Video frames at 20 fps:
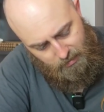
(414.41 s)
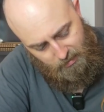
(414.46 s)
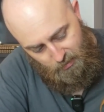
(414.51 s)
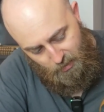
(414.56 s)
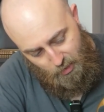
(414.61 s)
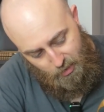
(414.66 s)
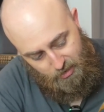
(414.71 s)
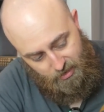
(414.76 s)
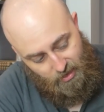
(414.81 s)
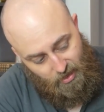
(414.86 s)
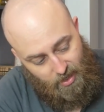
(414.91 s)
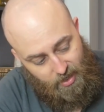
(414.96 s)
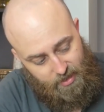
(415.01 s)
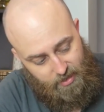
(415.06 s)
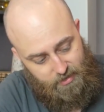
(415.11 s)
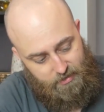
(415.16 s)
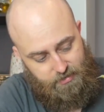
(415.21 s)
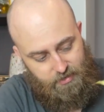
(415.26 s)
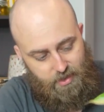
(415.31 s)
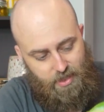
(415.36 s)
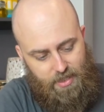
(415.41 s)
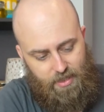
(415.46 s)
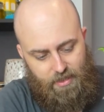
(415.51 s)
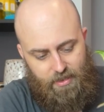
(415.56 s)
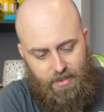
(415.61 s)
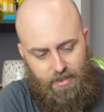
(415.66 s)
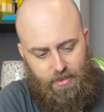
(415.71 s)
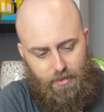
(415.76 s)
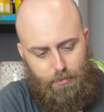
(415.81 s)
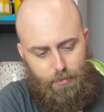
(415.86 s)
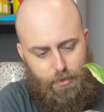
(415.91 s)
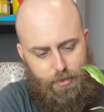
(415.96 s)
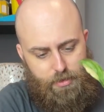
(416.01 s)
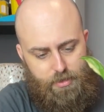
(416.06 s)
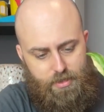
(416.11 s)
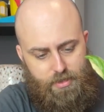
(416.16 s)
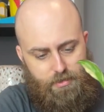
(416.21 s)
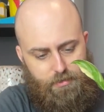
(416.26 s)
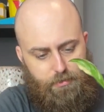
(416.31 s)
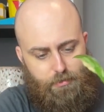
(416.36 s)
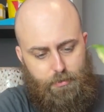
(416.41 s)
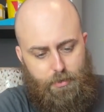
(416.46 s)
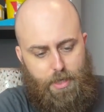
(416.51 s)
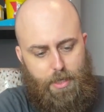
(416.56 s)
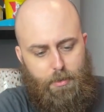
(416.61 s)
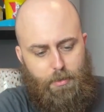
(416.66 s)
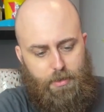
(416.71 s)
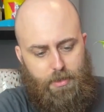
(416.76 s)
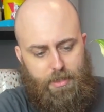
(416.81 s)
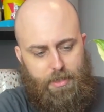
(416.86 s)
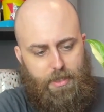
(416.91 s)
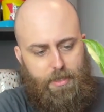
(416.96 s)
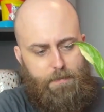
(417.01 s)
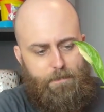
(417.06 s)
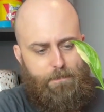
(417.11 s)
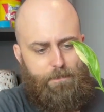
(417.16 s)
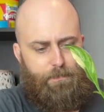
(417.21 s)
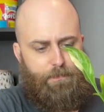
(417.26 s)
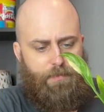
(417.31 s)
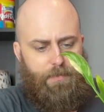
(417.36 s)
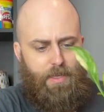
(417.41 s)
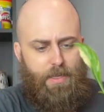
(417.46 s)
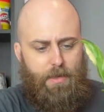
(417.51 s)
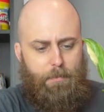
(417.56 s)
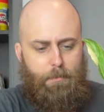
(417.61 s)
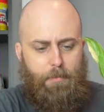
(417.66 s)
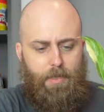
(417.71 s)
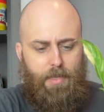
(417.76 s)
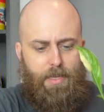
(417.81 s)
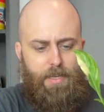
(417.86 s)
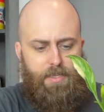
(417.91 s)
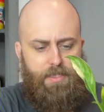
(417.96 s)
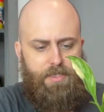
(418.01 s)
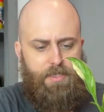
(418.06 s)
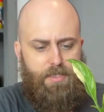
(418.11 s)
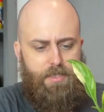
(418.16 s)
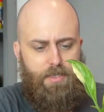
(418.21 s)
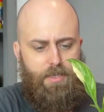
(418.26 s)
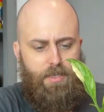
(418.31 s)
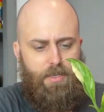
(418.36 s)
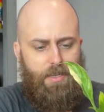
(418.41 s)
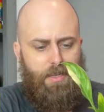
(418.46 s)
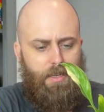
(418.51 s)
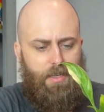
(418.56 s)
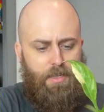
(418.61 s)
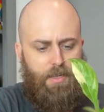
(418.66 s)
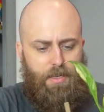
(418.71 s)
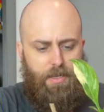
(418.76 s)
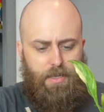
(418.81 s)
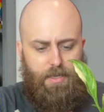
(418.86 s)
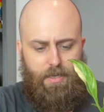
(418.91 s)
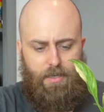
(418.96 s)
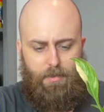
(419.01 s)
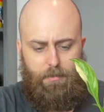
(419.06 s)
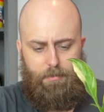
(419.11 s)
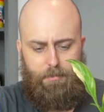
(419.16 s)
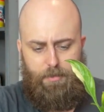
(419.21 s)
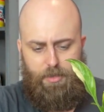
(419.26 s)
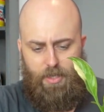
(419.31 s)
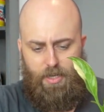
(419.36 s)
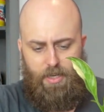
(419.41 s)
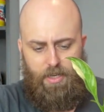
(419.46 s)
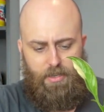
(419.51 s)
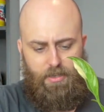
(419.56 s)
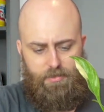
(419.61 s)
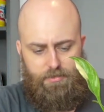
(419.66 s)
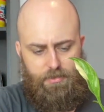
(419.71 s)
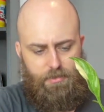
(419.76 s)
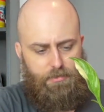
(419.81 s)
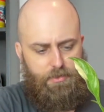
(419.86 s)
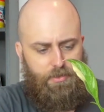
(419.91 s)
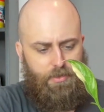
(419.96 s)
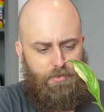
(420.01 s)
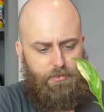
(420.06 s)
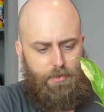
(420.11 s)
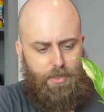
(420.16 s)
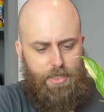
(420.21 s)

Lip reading: root die-off, right? I think the roots frequently in plants die off and sort of